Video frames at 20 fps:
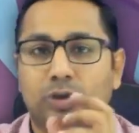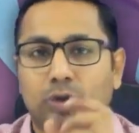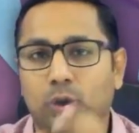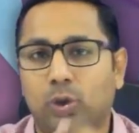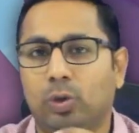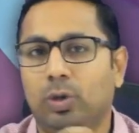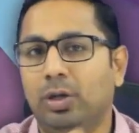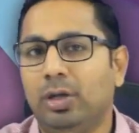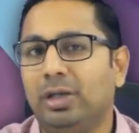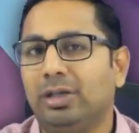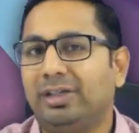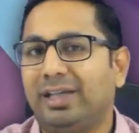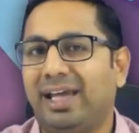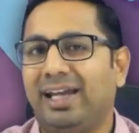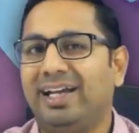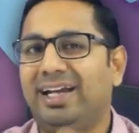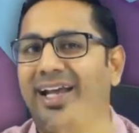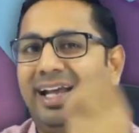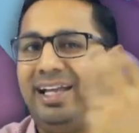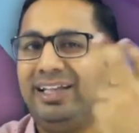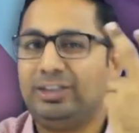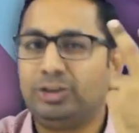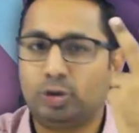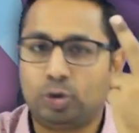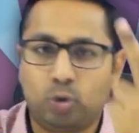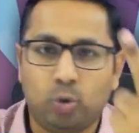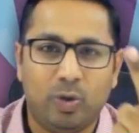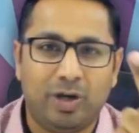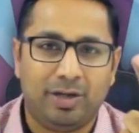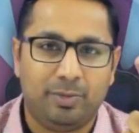So Canada has
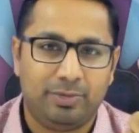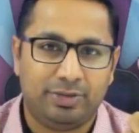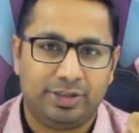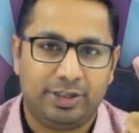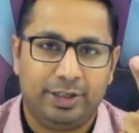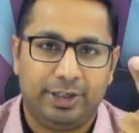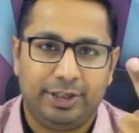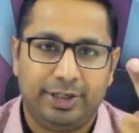two admission